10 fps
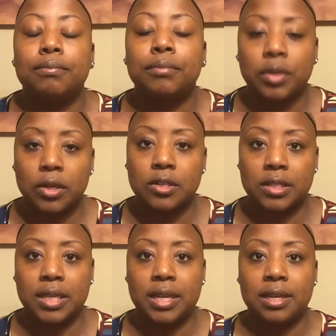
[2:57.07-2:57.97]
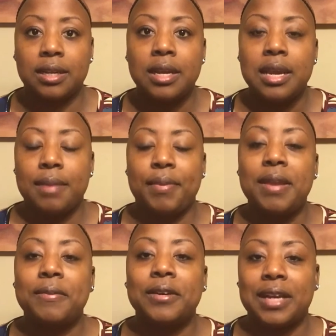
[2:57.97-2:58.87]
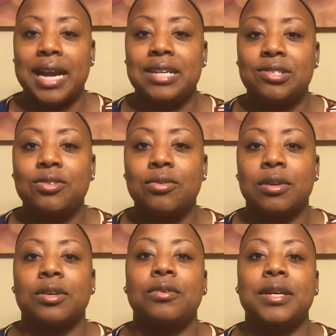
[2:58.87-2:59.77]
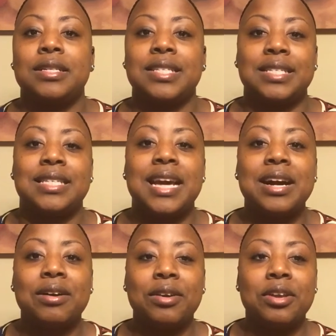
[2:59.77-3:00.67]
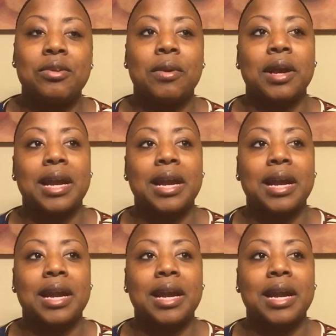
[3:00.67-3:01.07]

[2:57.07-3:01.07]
person. People in high school are going to tell you or